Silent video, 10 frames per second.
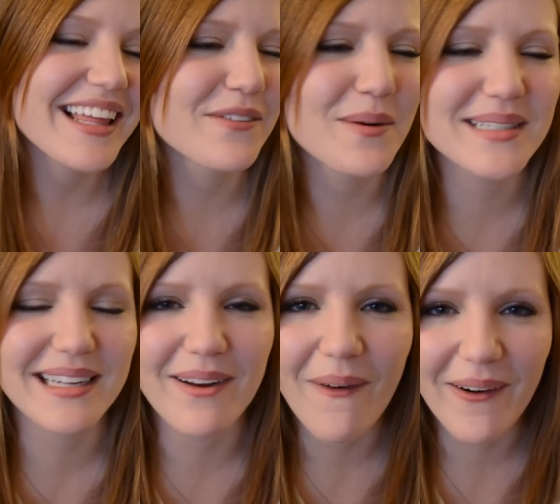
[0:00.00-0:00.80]
Like what was it,
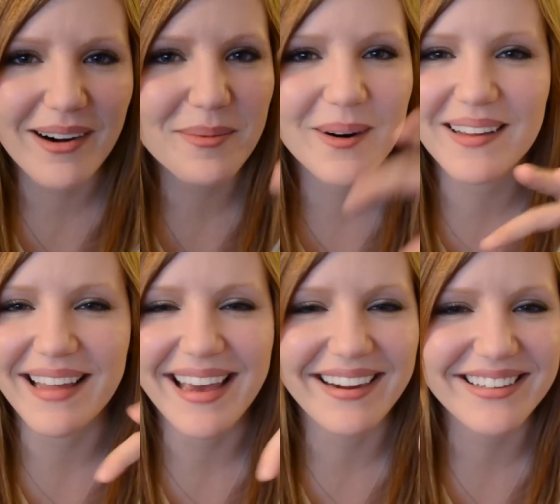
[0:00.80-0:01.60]
an arm or a
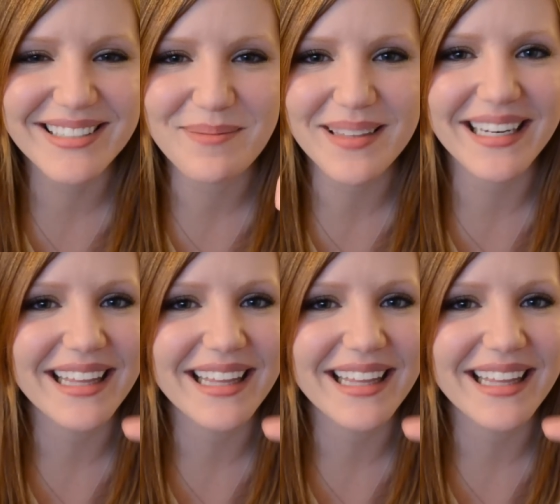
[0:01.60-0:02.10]
leg or something?